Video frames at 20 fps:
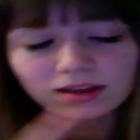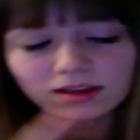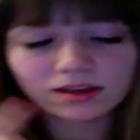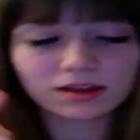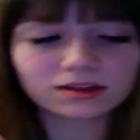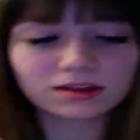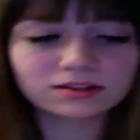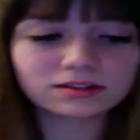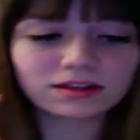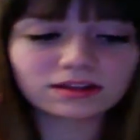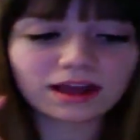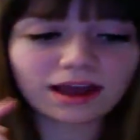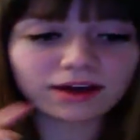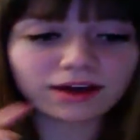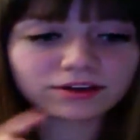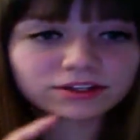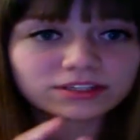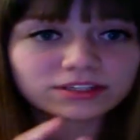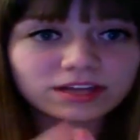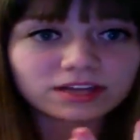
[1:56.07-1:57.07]
and
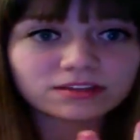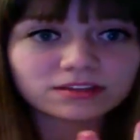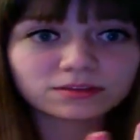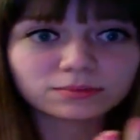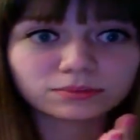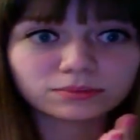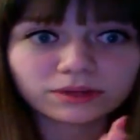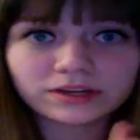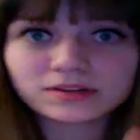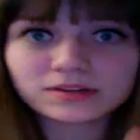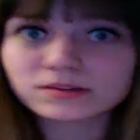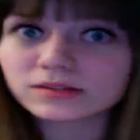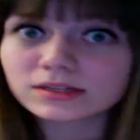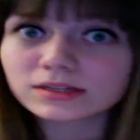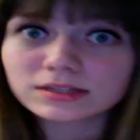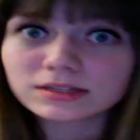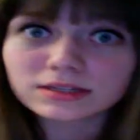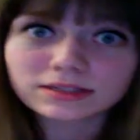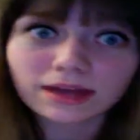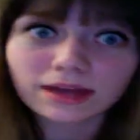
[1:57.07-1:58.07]
Alice has a blatant
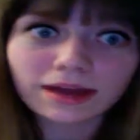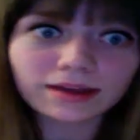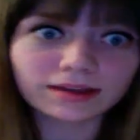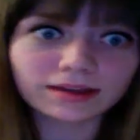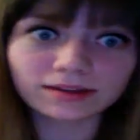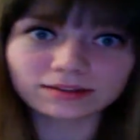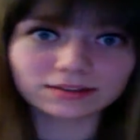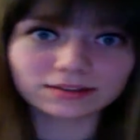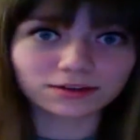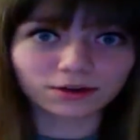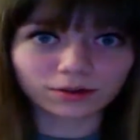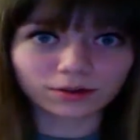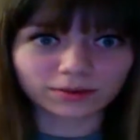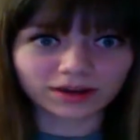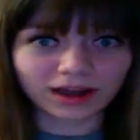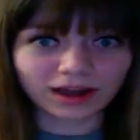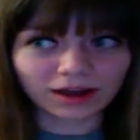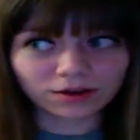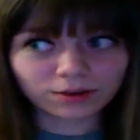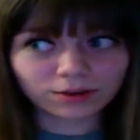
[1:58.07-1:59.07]
Disney tie-in, so I
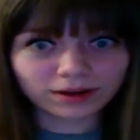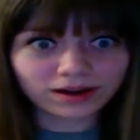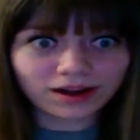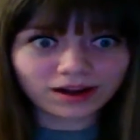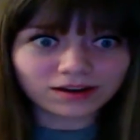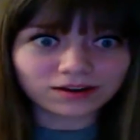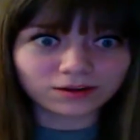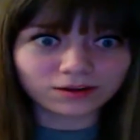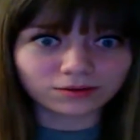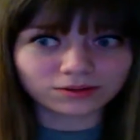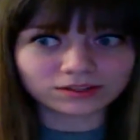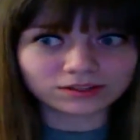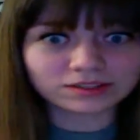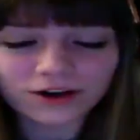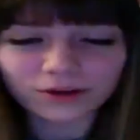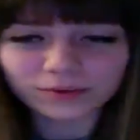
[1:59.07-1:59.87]
mean, how do I not know this?